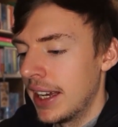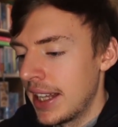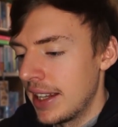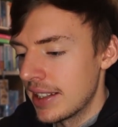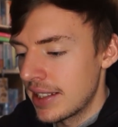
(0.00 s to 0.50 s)

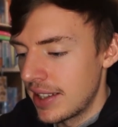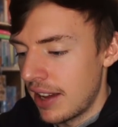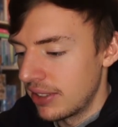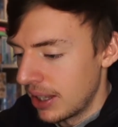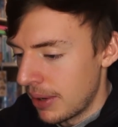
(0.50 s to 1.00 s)
And then this is
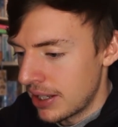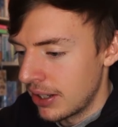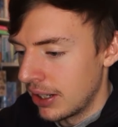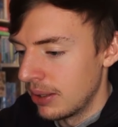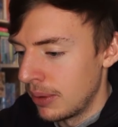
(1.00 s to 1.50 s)
definitely the
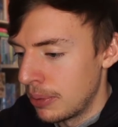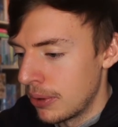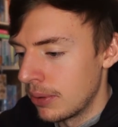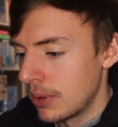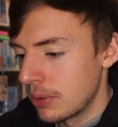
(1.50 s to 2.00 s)
best card that we
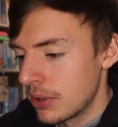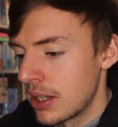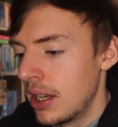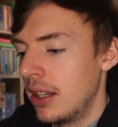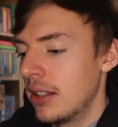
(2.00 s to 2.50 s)
pulled, which
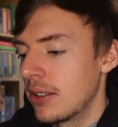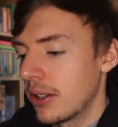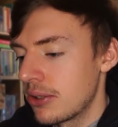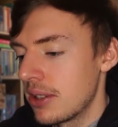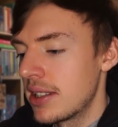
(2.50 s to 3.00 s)
was
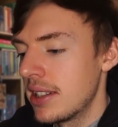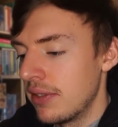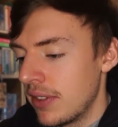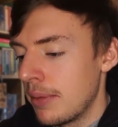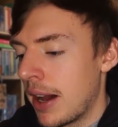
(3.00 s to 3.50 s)

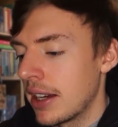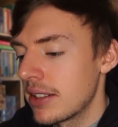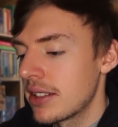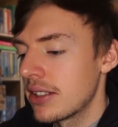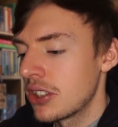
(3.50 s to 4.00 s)
Toxtricity
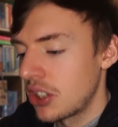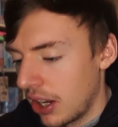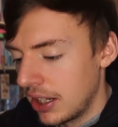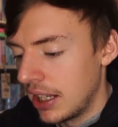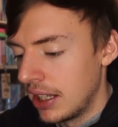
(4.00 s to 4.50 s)
VMAX
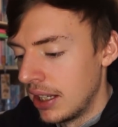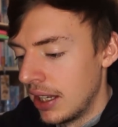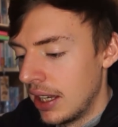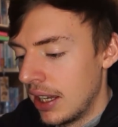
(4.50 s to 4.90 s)
shiny.